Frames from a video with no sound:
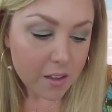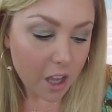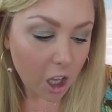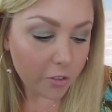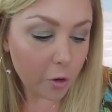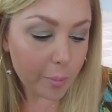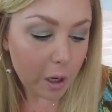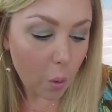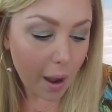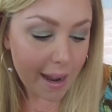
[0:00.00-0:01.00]
Colorful
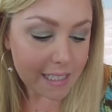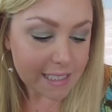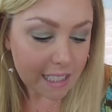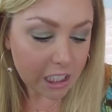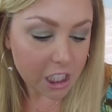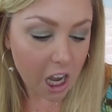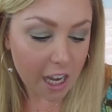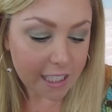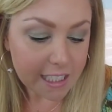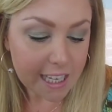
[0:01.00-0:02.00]
but quiet
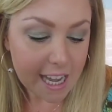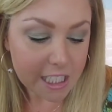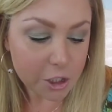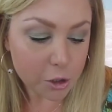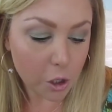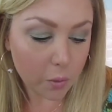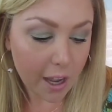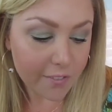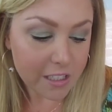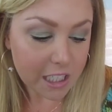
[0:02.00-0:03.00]
Celadon, in case you don't
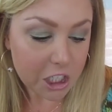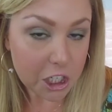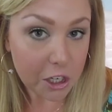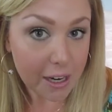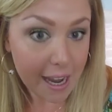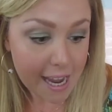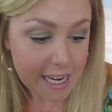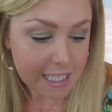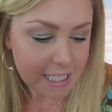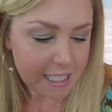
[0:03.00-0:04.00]
have a dictionary
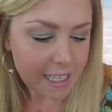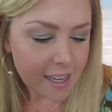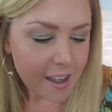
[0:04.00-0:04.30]
handy,